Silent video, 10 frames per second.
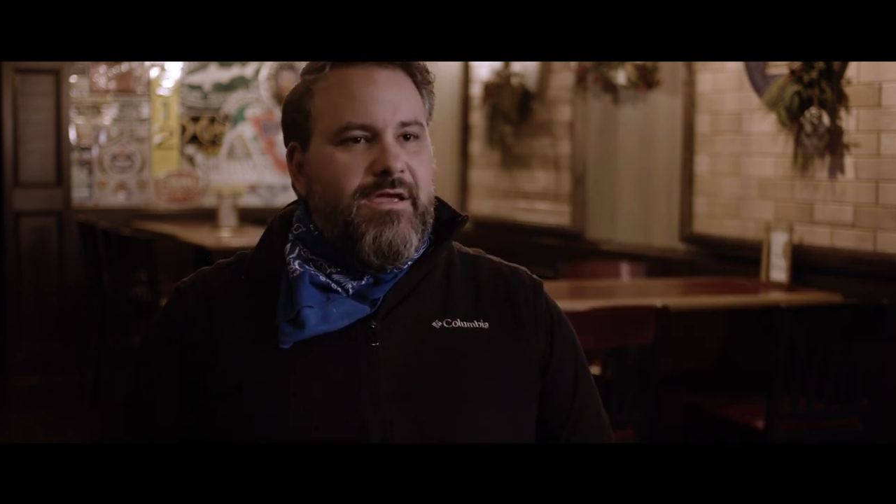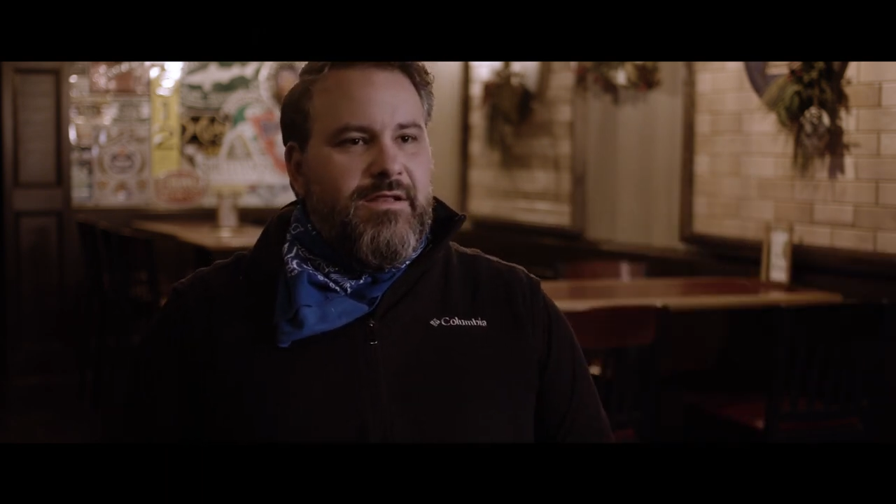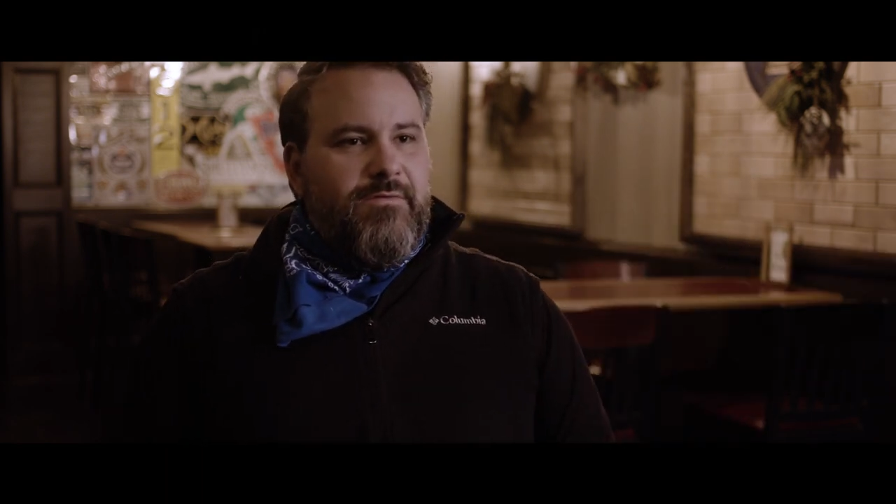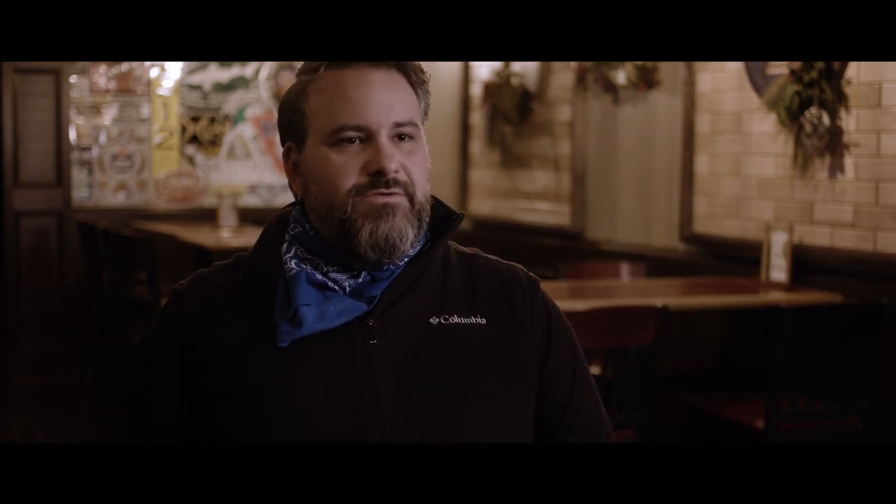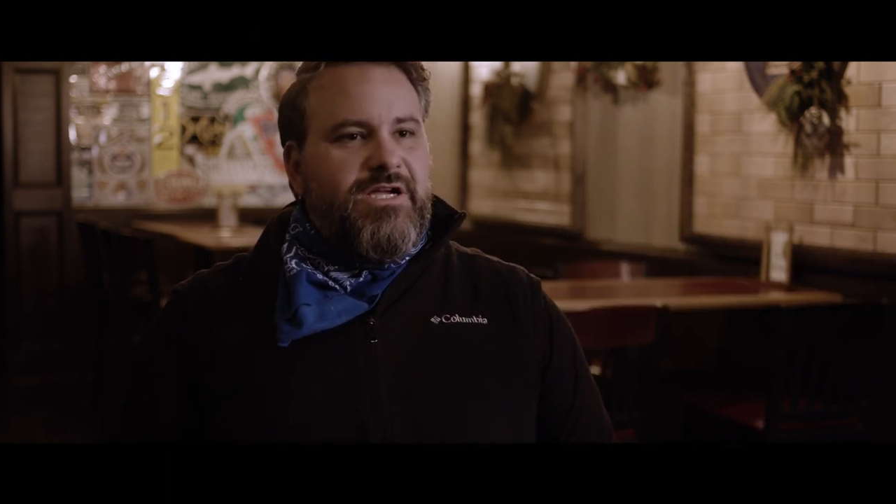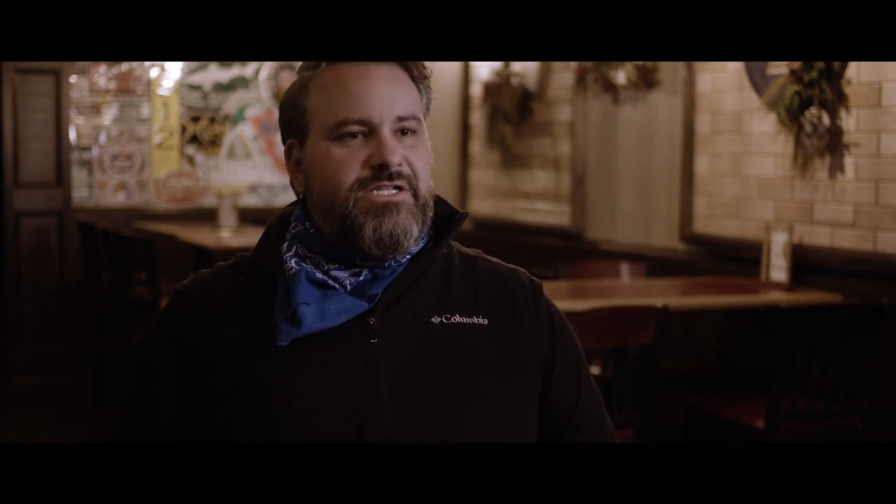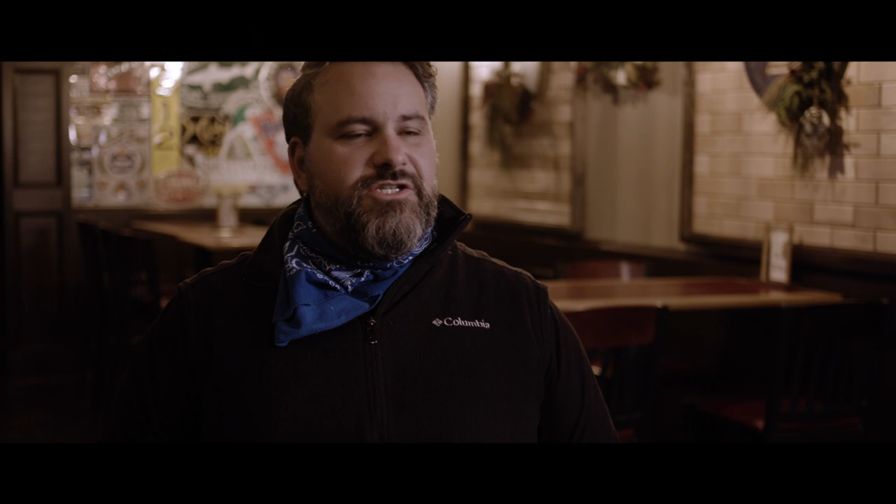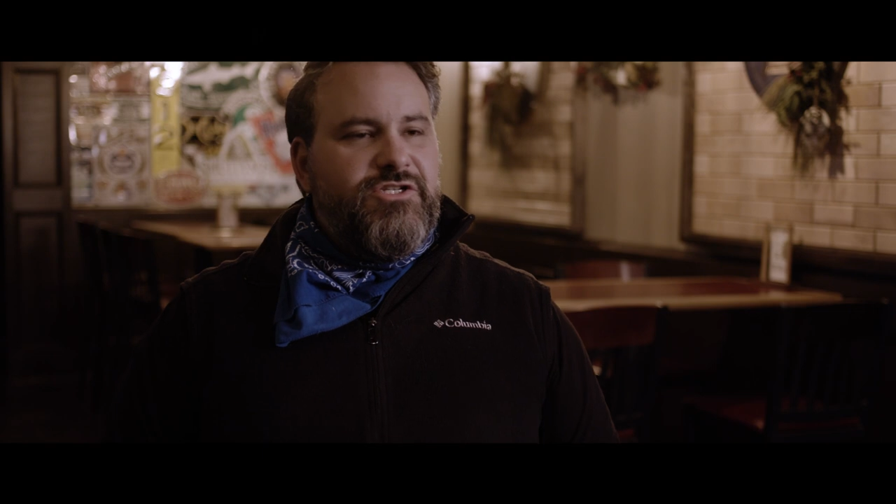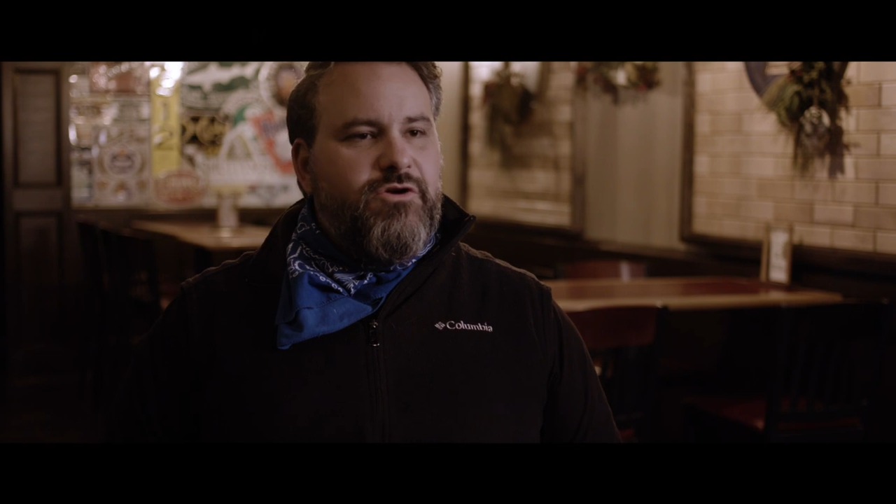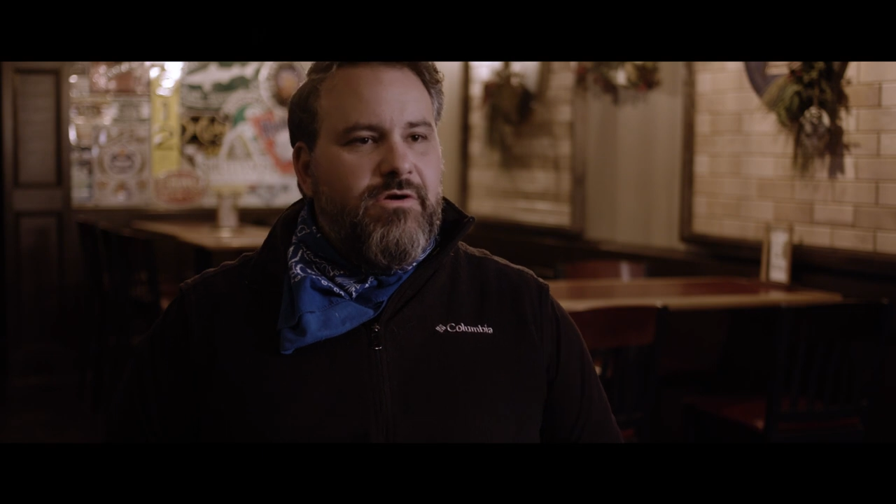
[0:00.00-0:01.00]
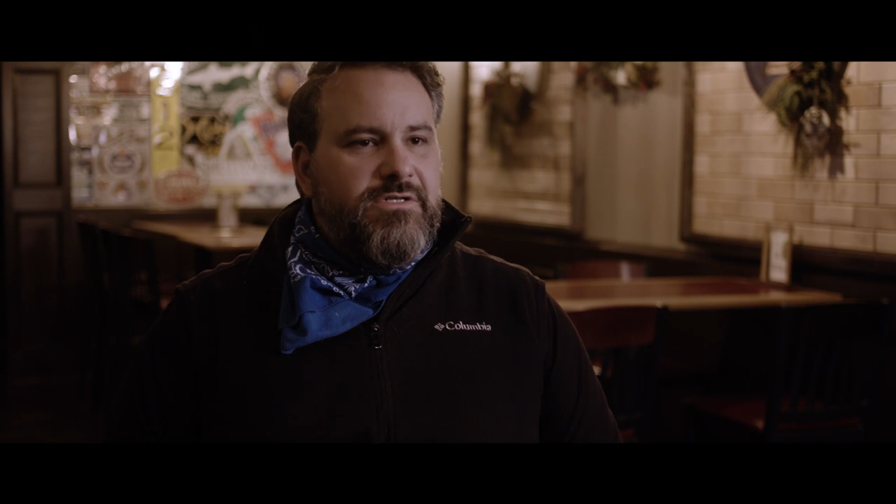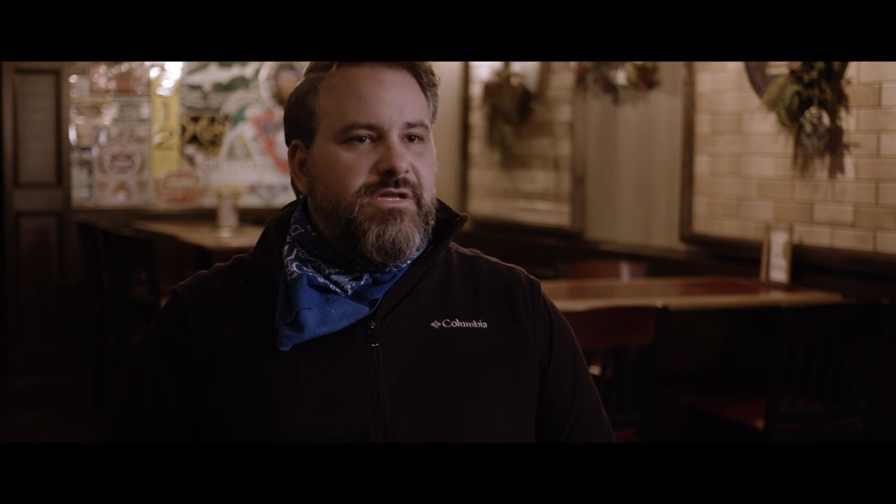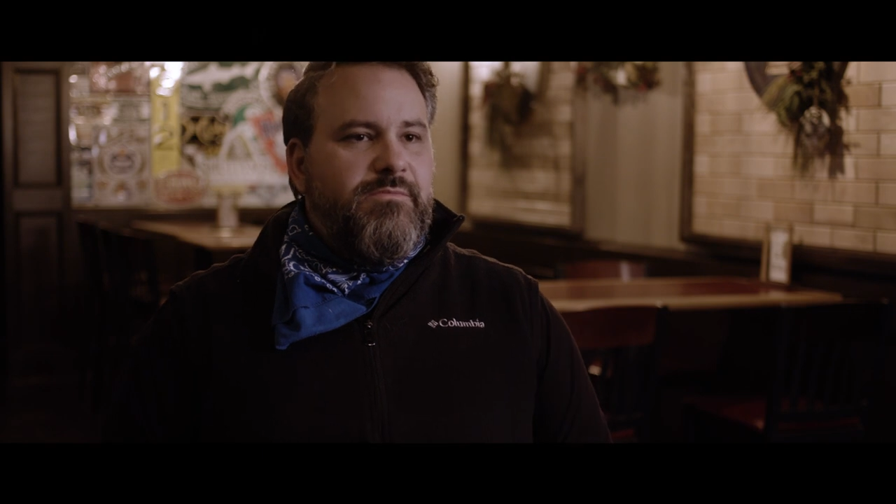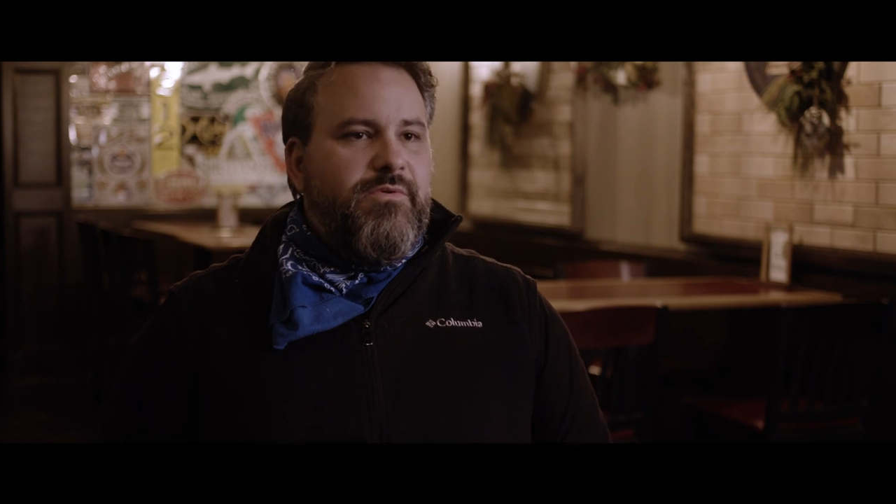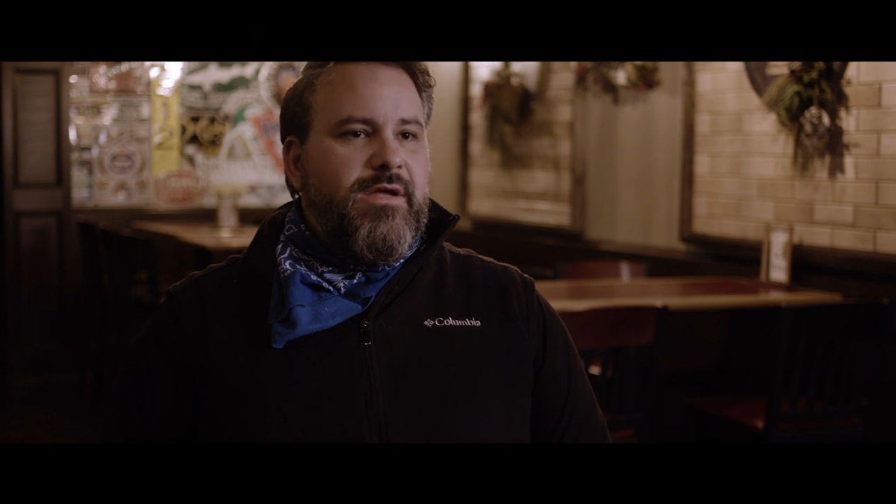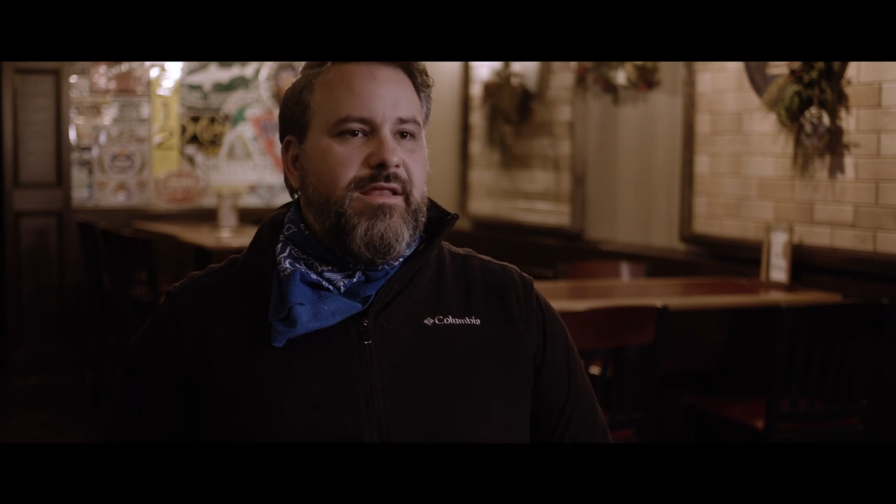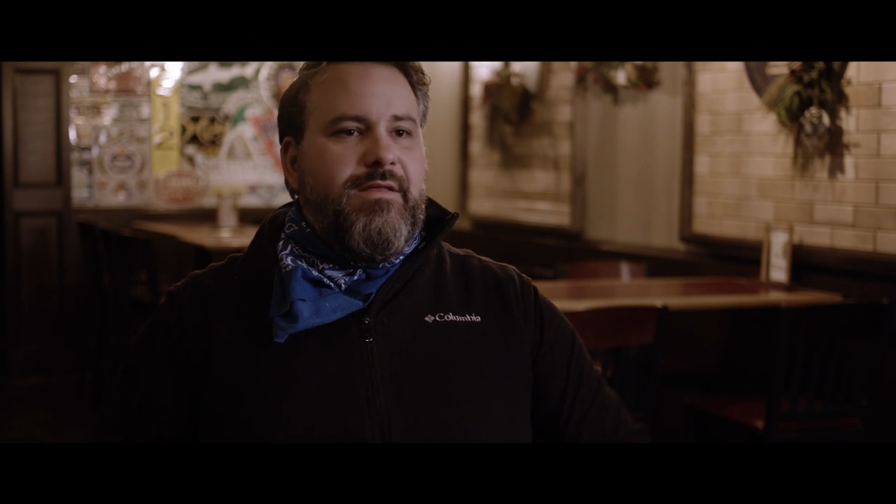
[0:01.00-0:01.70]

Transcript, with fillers: and it will touch the shore at some point,